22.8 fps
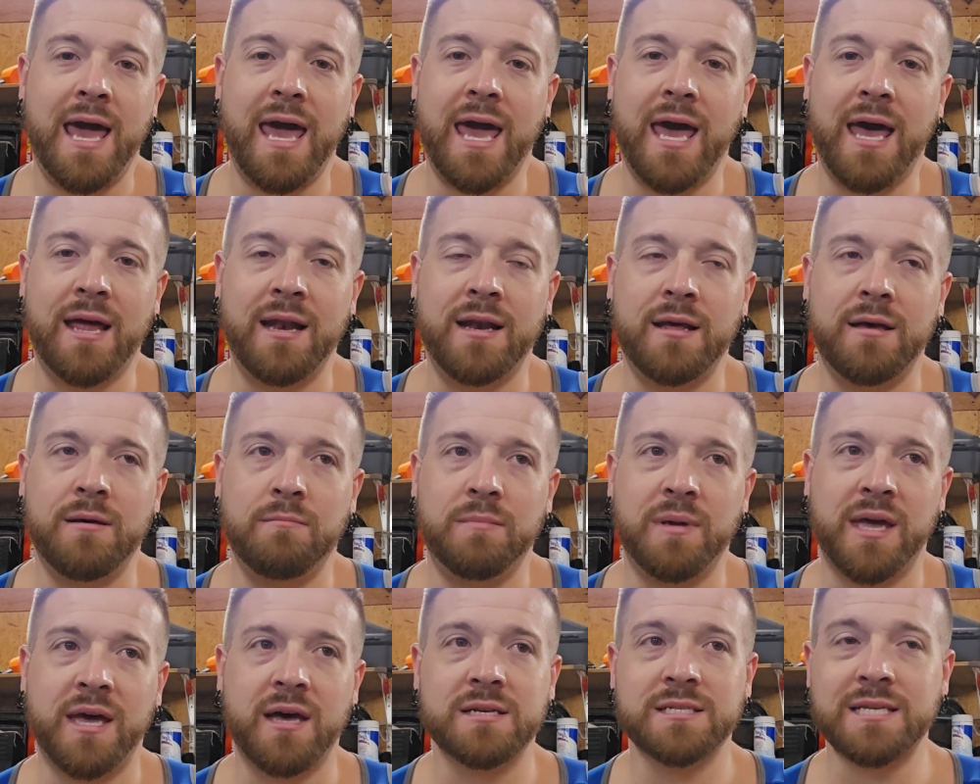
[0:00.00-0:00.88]
And
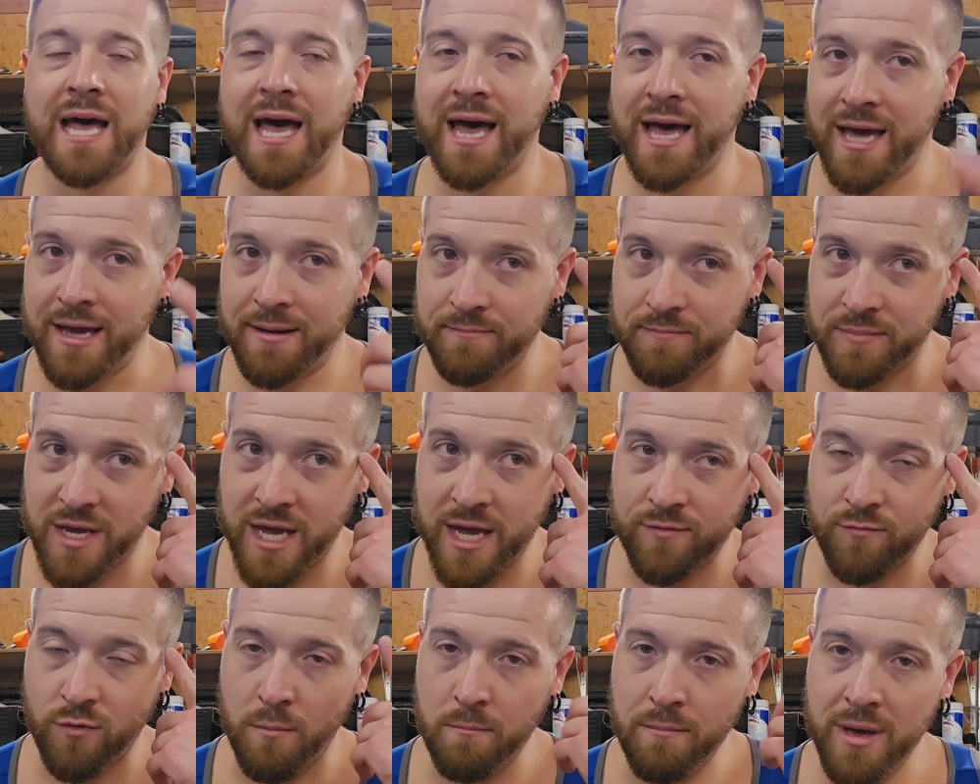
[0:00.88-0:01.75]
because I
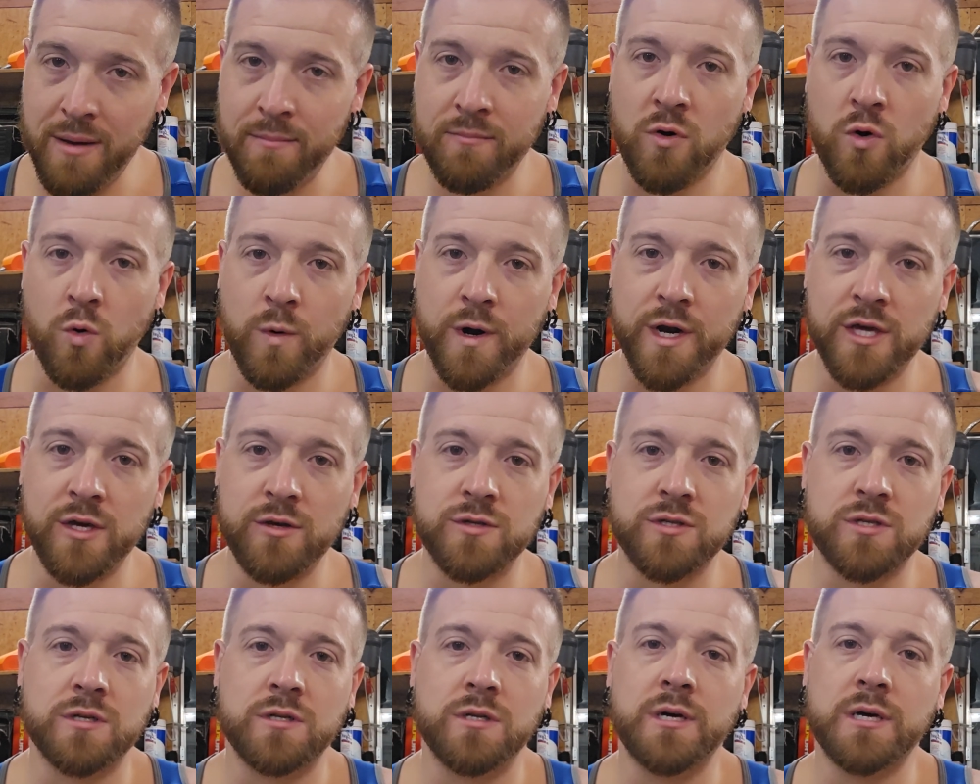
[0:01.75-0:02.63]
can remember what it
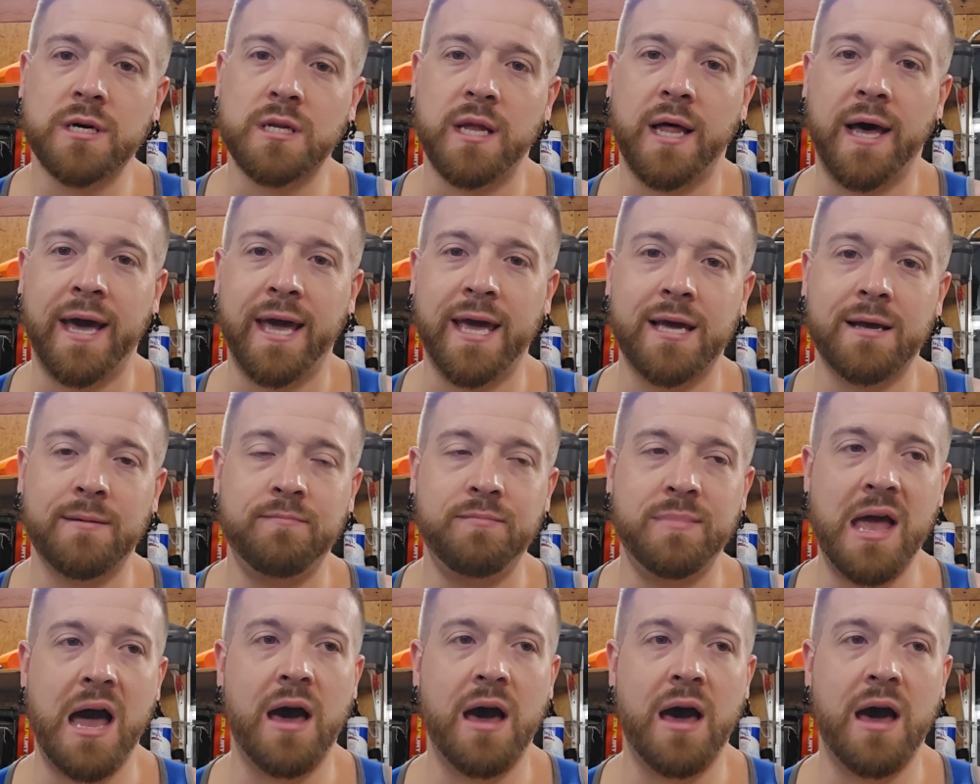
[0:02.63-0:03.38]
used to look like,